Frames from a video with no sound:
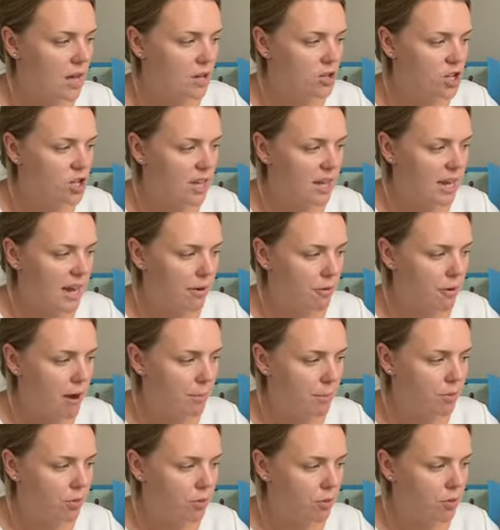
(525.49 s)
She
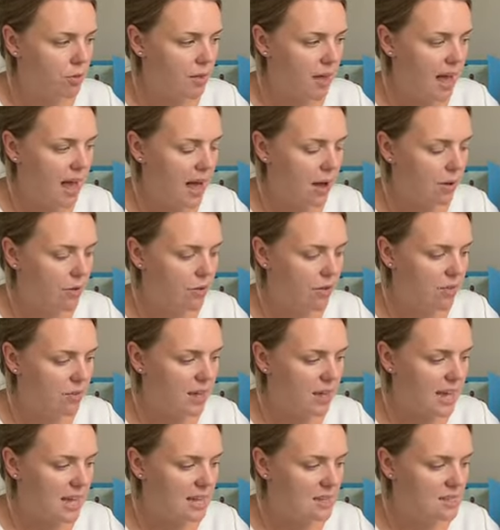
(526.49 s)
crept through the house on
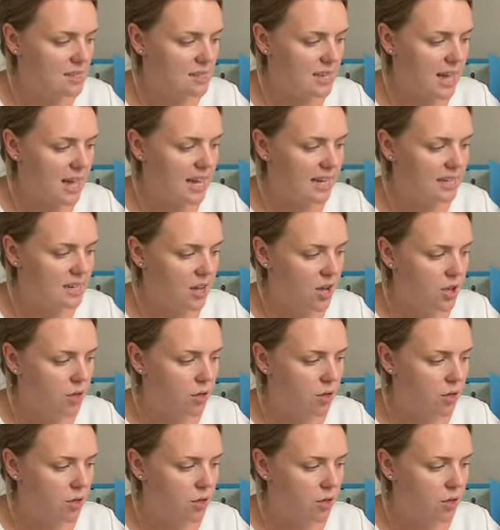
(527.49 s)
the inside,